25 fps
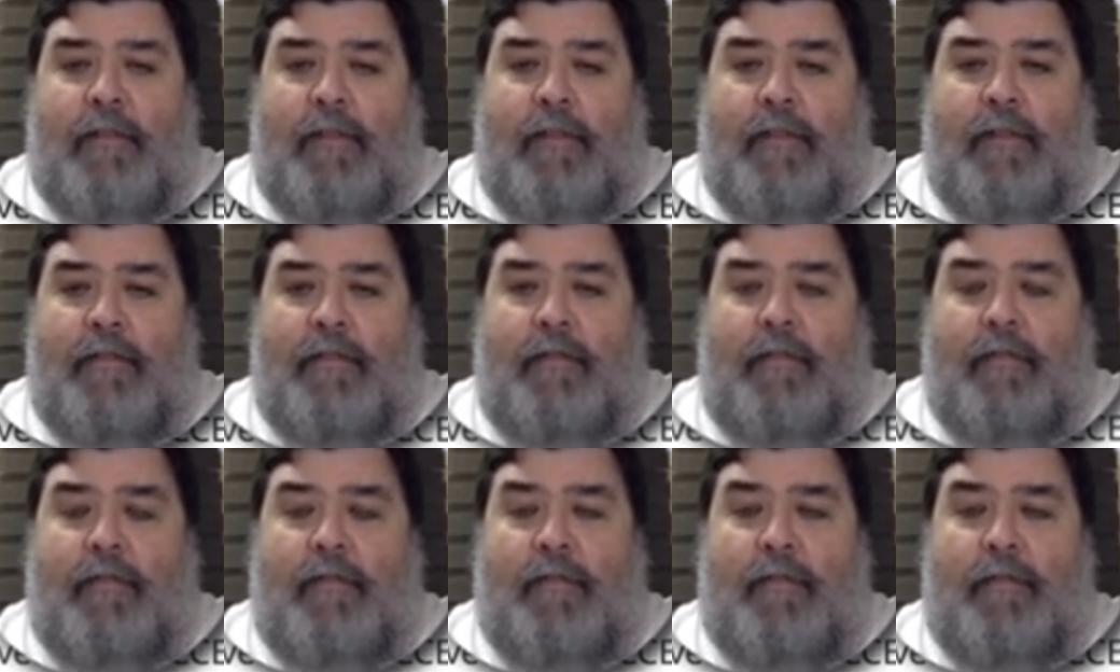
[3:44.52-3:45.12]
You
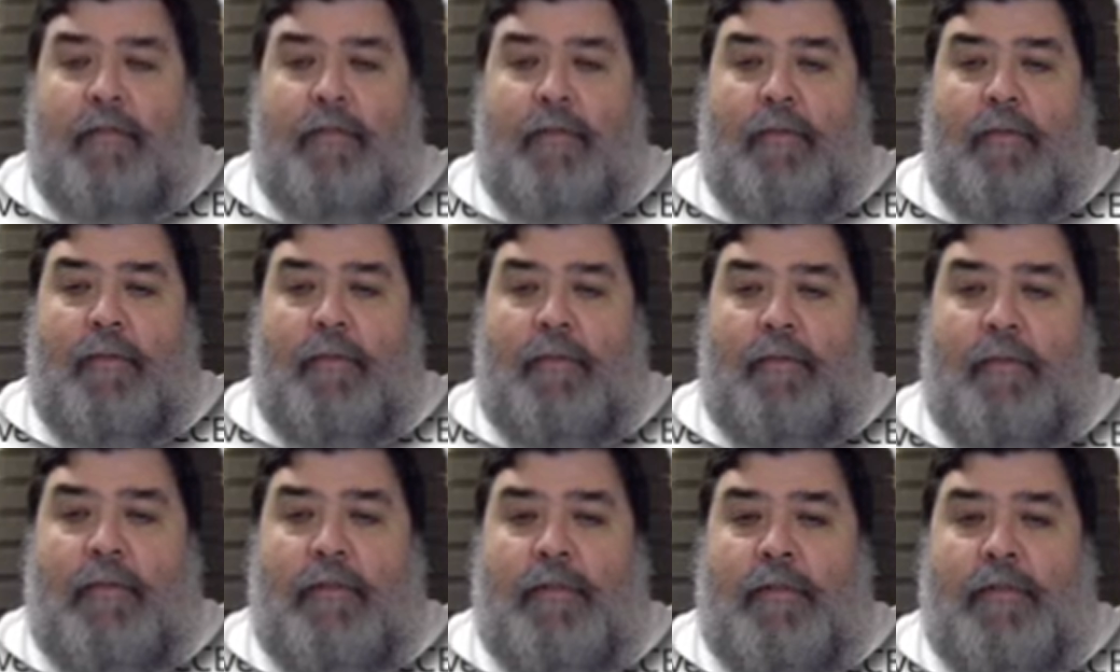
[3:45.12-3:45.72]
have to
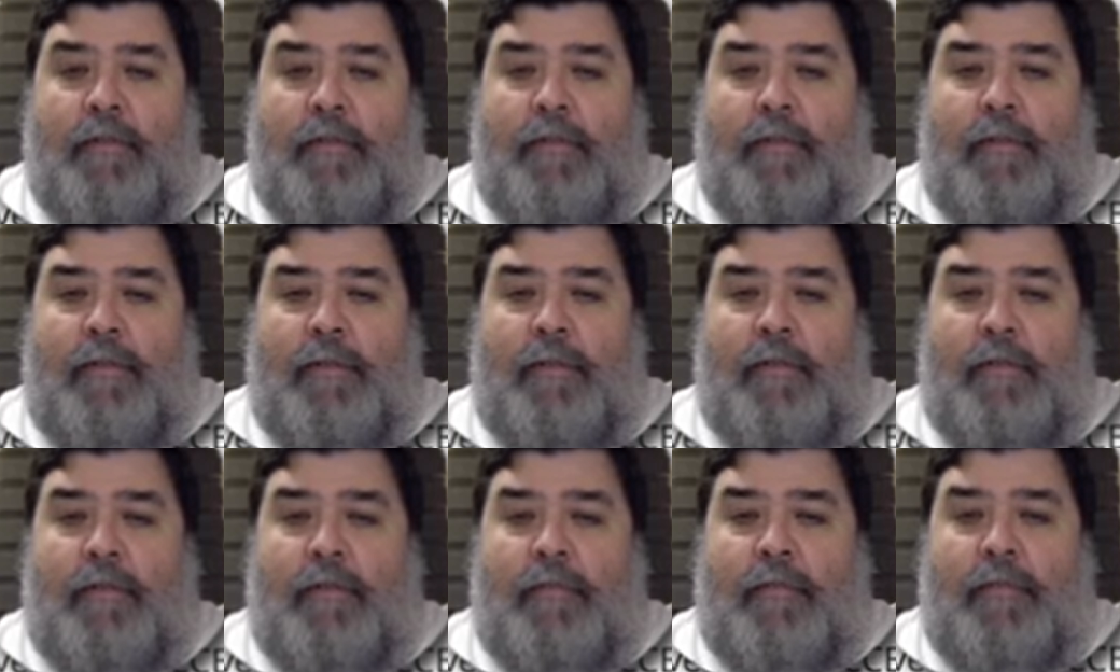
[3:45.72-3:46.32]
organise
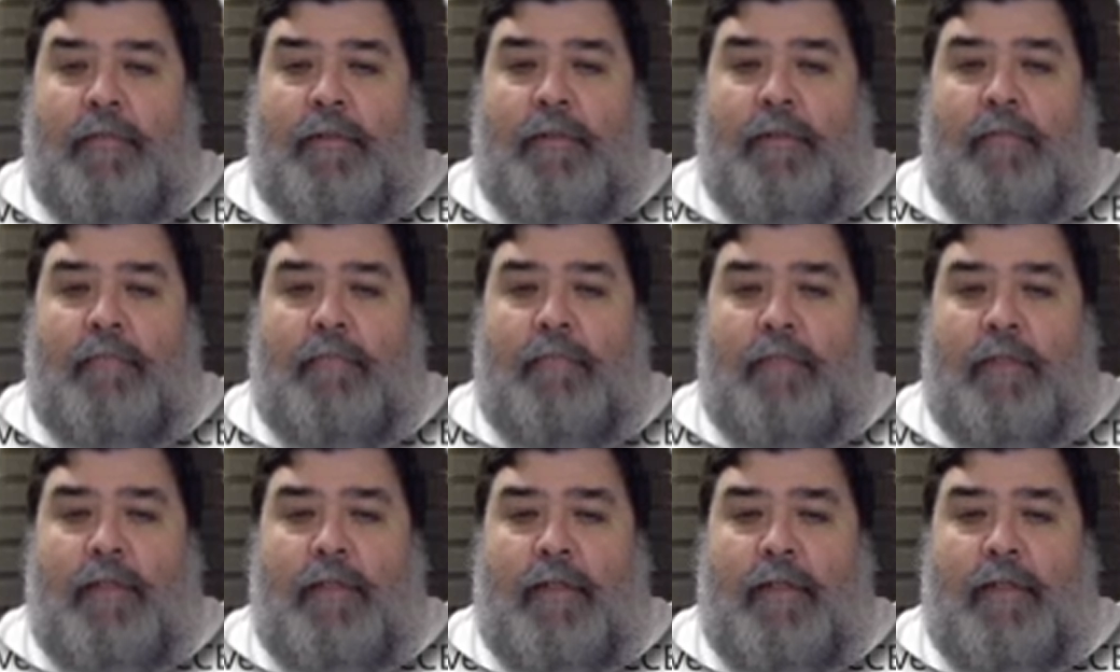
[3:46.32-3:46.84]
yourselves and